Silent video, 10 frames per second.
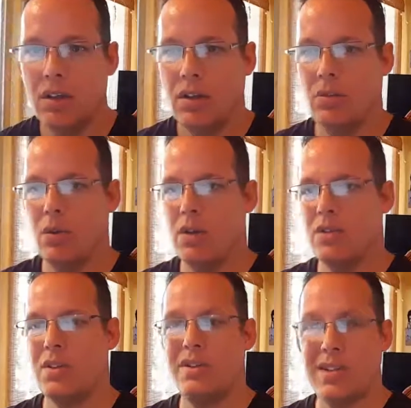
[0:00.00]
It
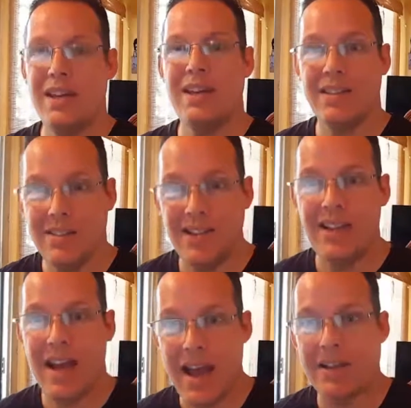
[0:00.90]
was the
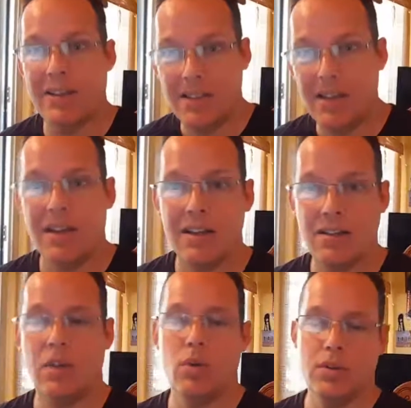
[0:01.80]
DNC hacked the
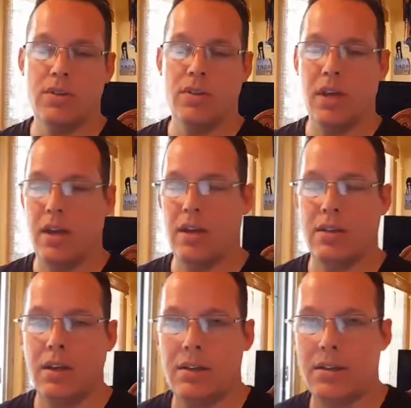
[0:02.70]
DNC with
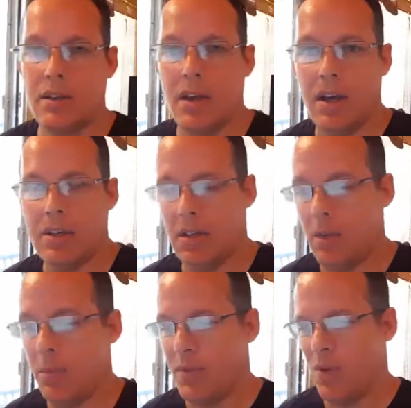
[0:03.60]
the CIA's
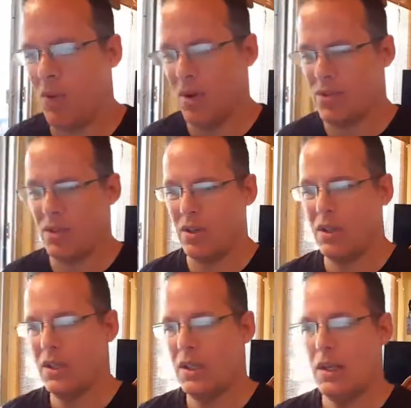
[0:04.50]
help, of course.
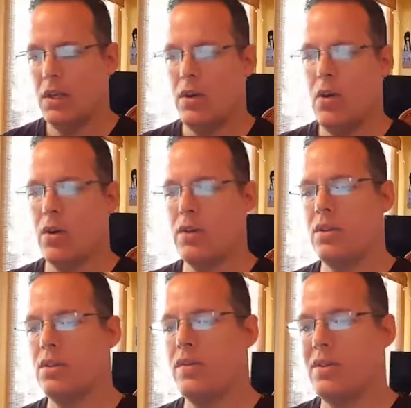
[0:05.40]

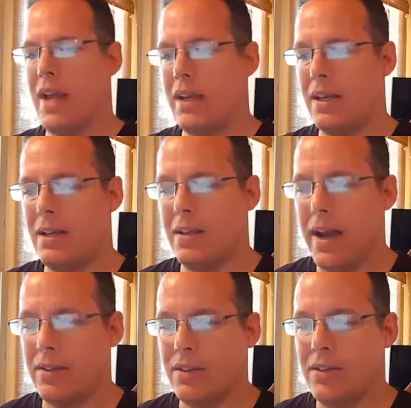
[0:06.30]
Origins of its hacking
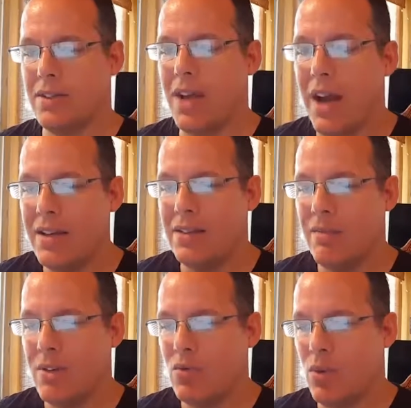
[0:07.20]
attacks and disguised
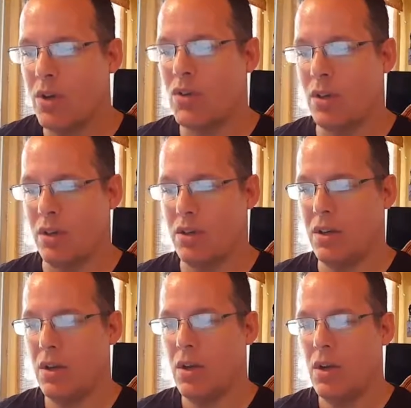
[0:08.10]
them as Russian
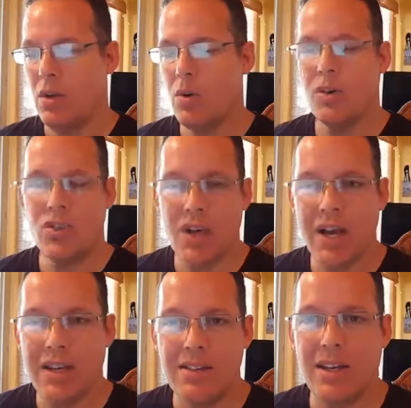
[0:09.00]
or
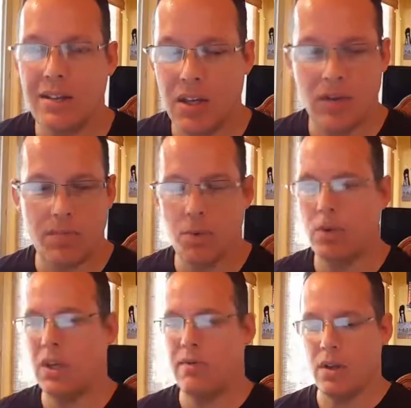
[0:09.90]
Chinese activity.
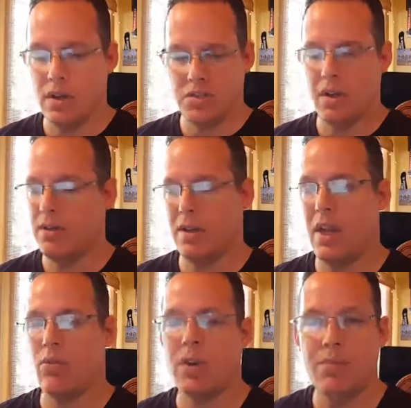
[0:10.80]
Putin came out yesterday and said,
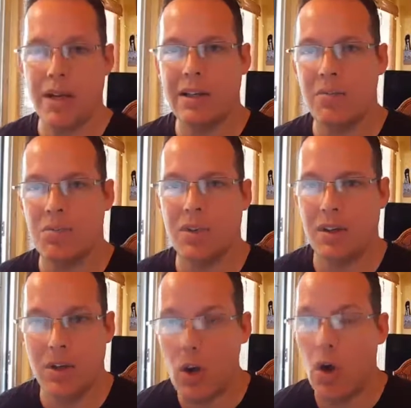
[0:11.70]
hey, read my lips.
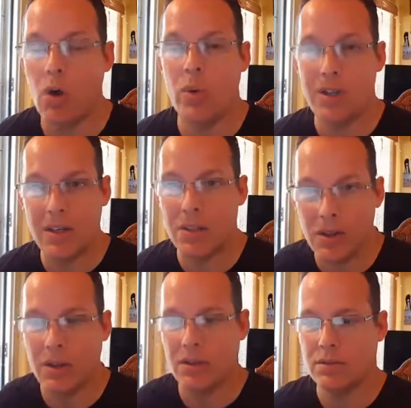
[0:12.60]
No, we didn't
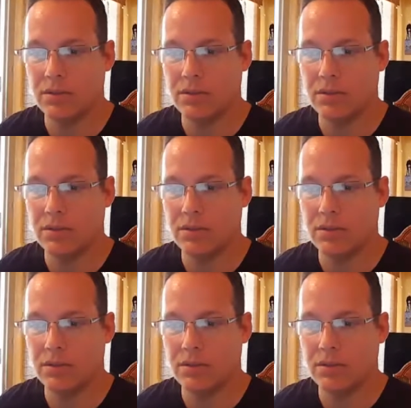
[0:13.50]
do it.